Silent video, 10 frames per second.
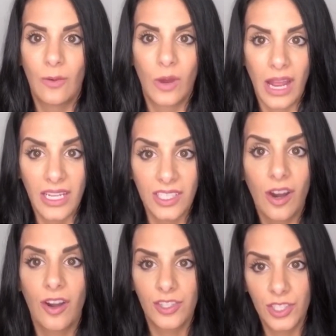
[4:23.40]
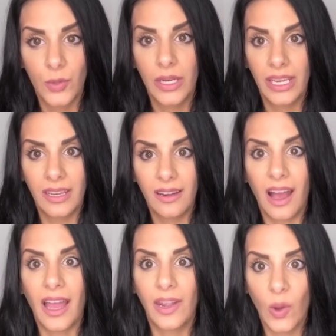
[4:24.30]
when I started doing it,
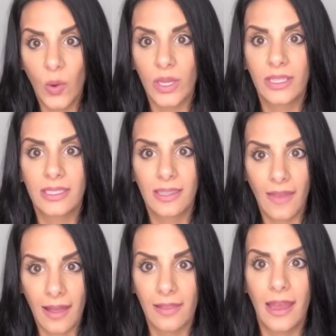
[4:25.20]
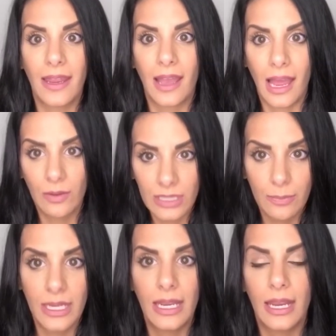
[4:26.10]
I noticed that like I was
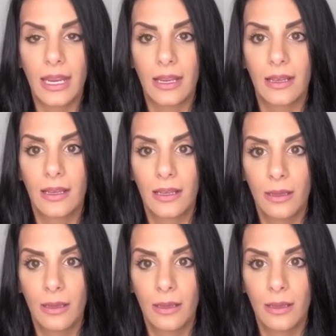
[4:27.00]
being